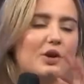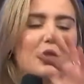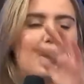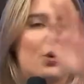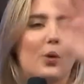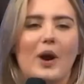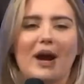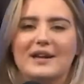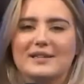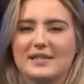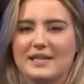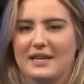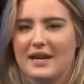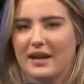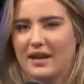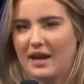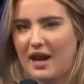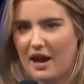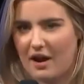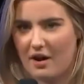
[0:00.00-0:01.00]
crazy
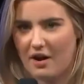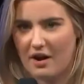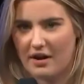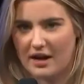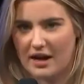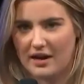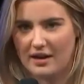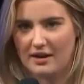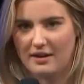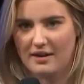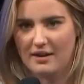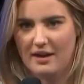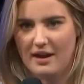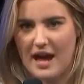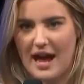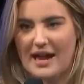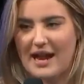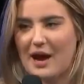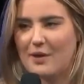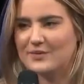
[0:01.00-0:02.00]
and chaotic,
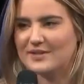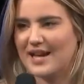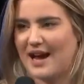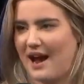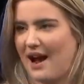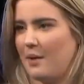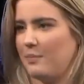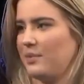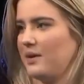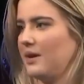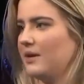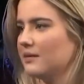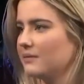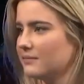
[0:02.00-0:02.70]
and I was happy.